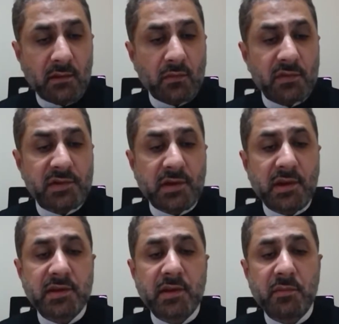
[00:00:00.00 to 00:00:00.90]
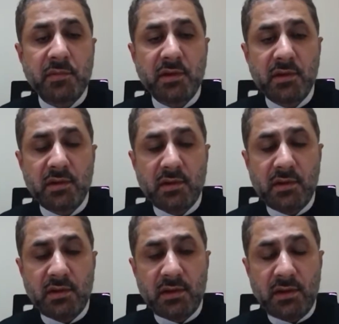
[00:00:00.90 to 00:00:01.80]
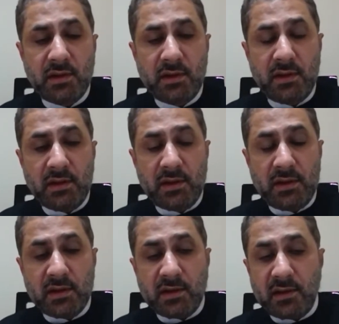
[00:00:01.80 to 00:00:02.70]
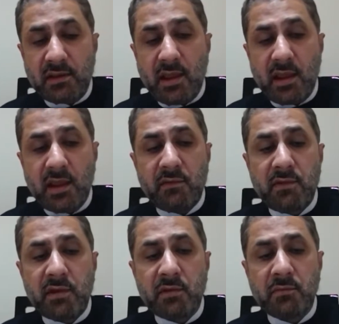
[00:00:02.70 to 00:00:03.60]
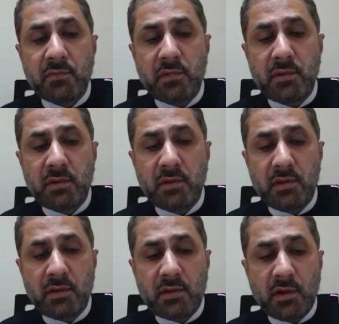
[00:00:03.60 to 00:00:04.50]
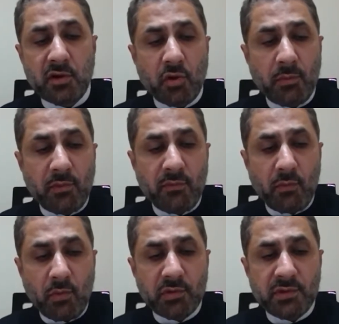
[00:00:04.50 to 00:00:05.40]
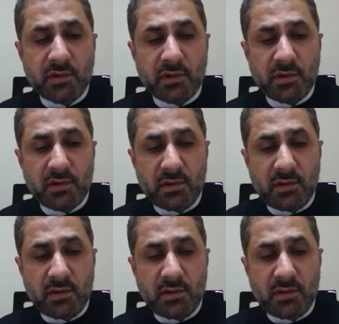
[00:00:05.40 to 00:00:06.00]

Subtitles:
Zuljana, tell me, did they give him a drop of water,